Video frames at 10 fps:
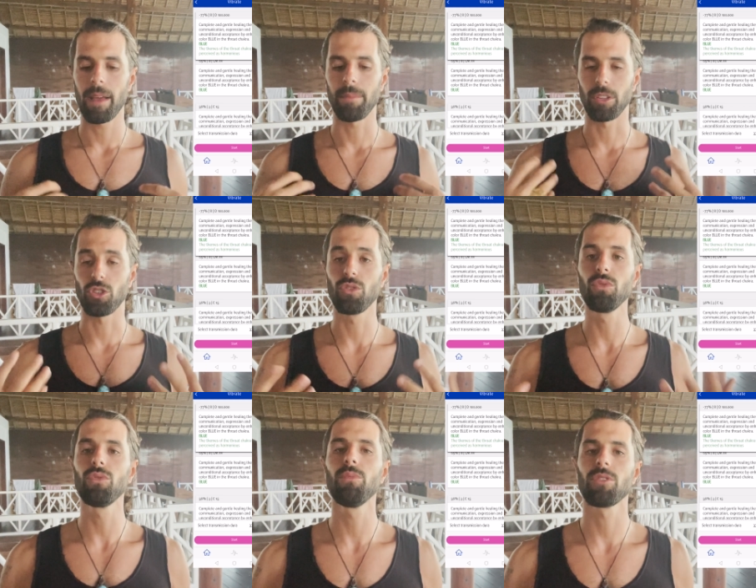But
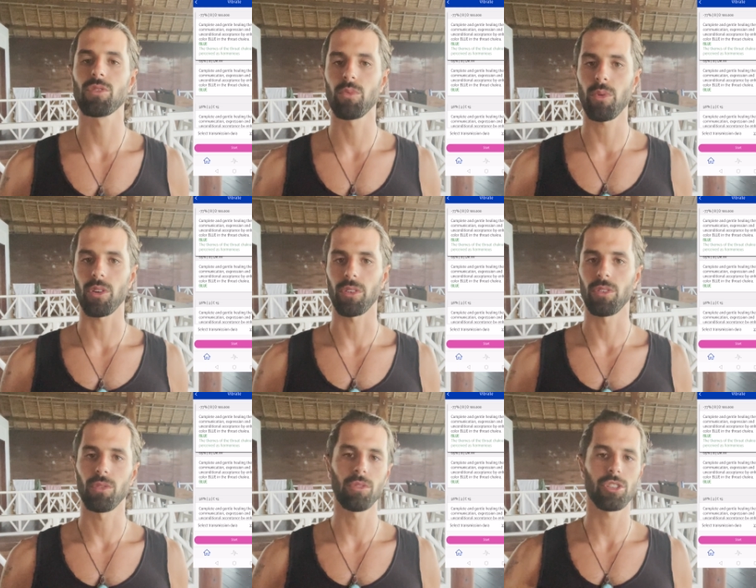you do most of the work.
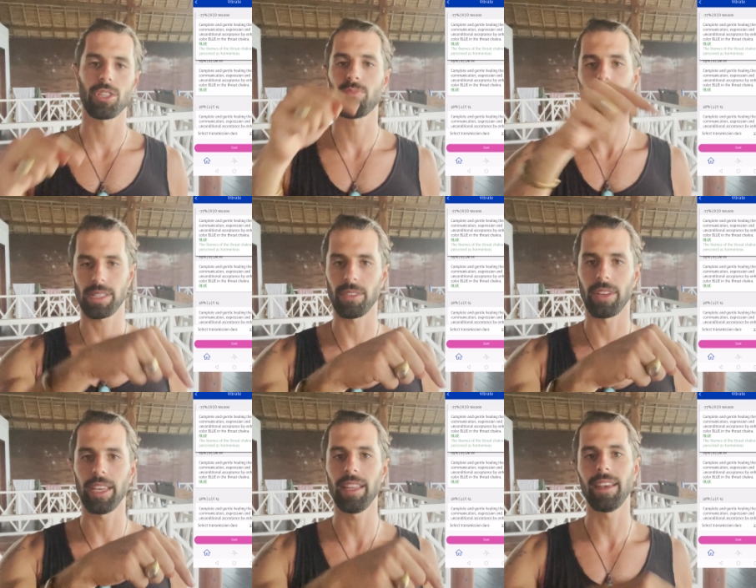You don't just press on the
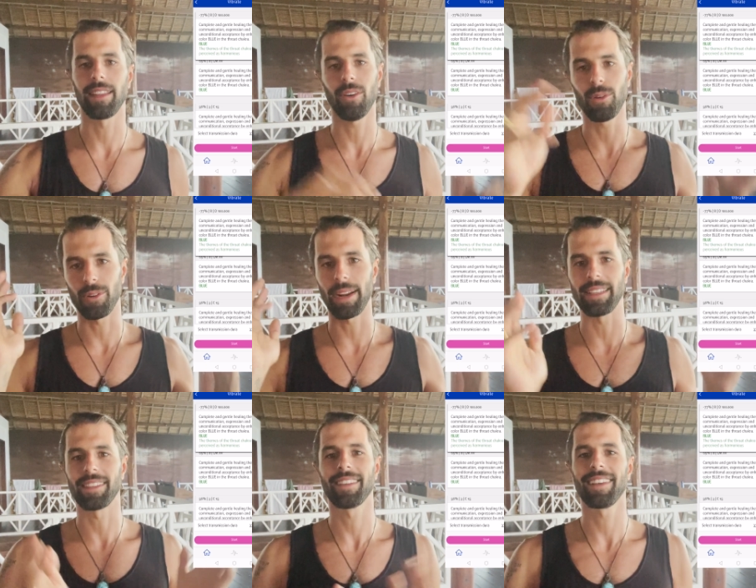Healy and, oh
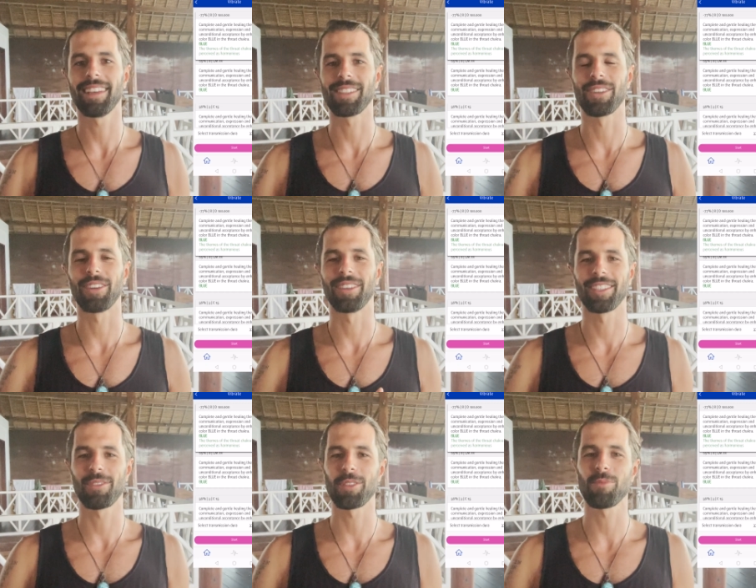great, it's gonna
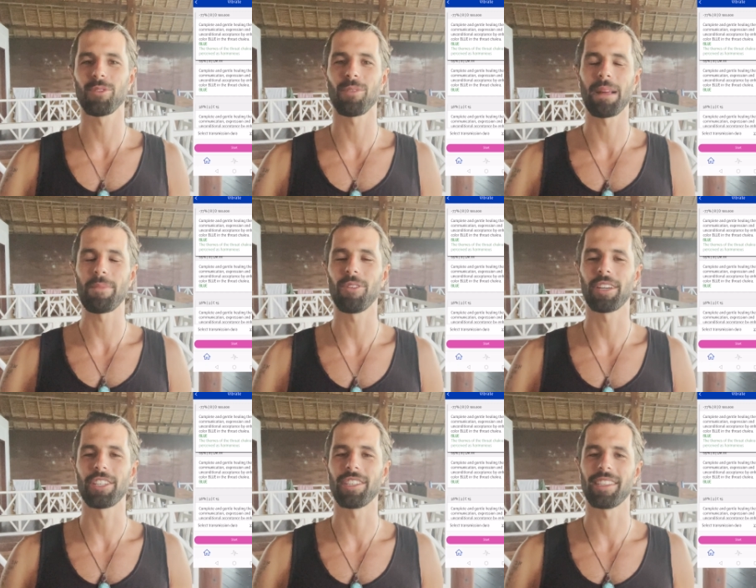transmute all my
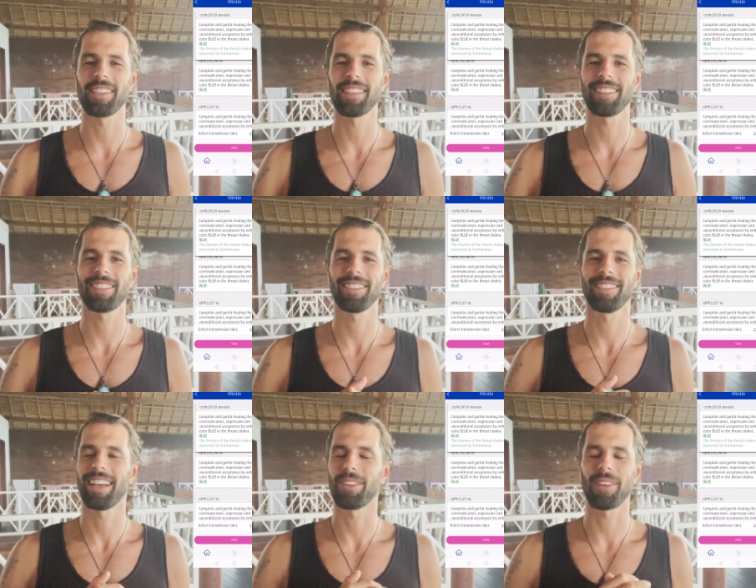blockages.
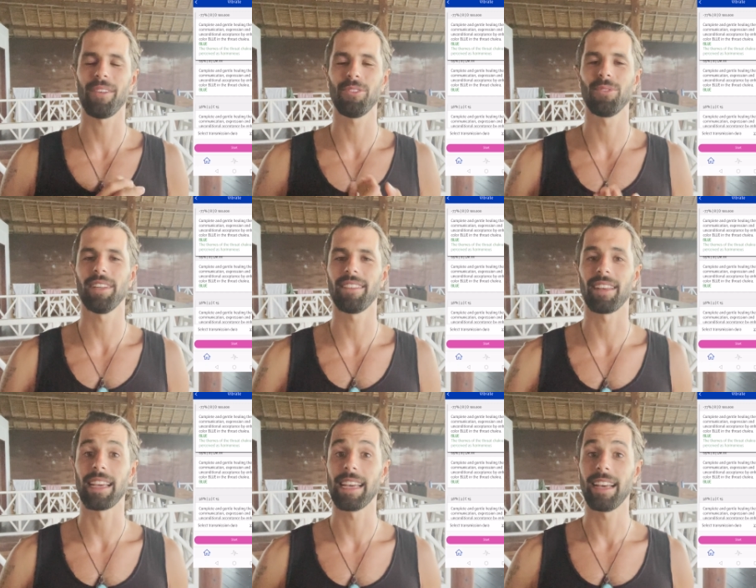I don't have to do
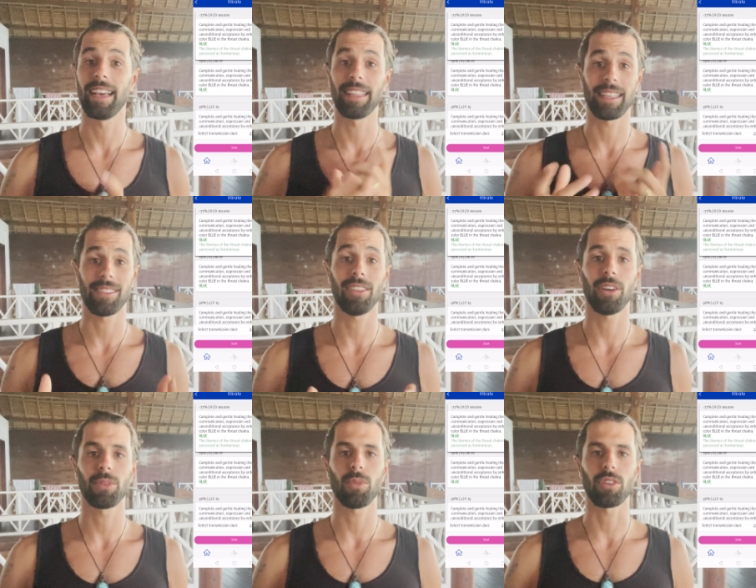anything. That's not how
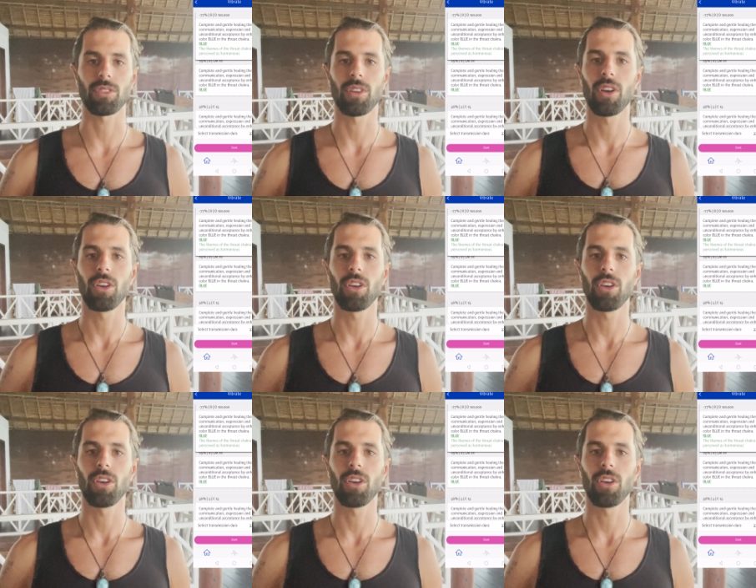it works.